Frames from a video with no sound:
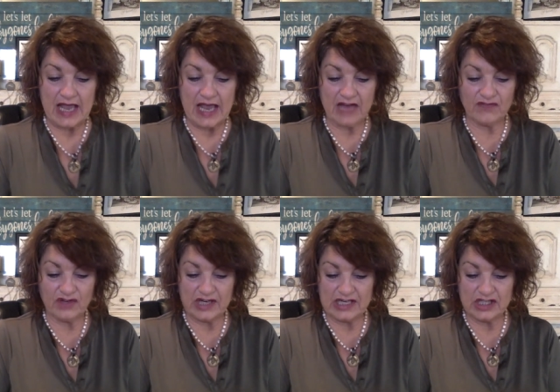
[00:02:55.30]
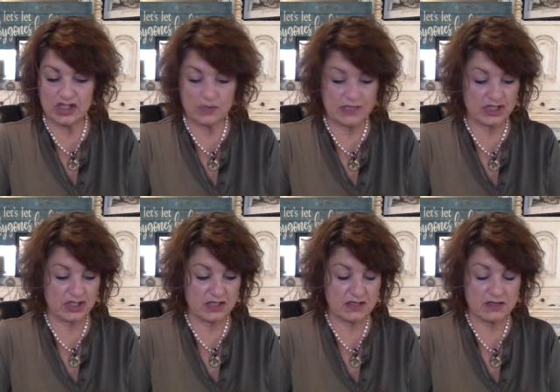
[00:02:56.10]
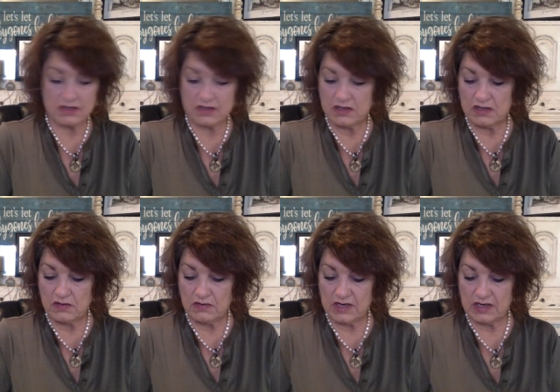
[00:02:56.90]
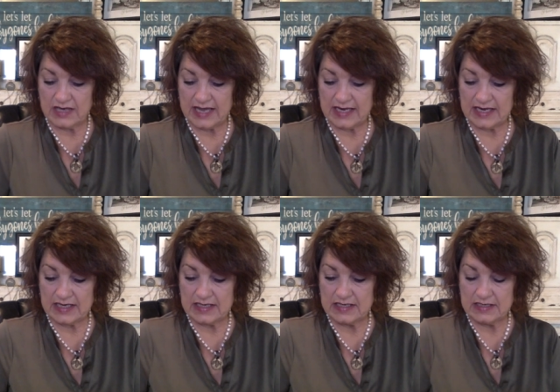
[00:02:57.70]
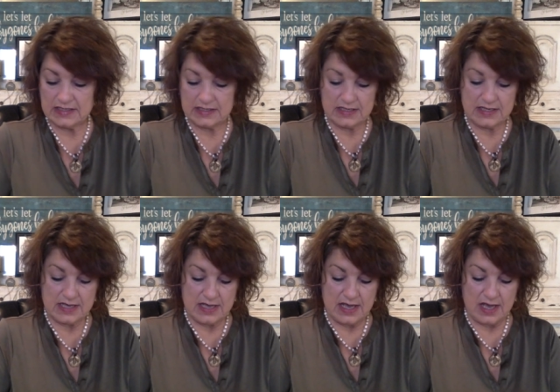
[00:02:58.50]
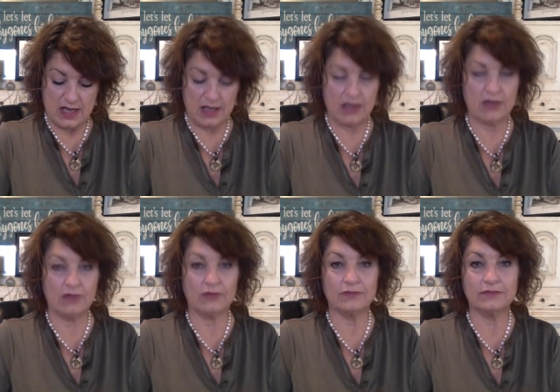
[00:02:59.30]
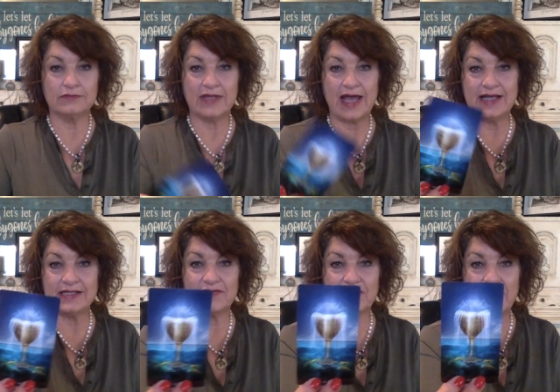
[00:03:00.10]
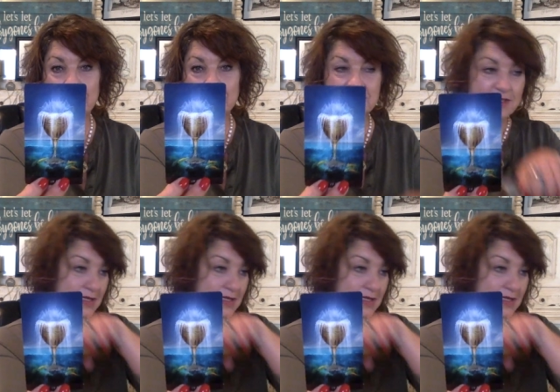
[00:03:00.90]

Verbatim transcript: And for intuition, we are getting oh, the Ace of Cups.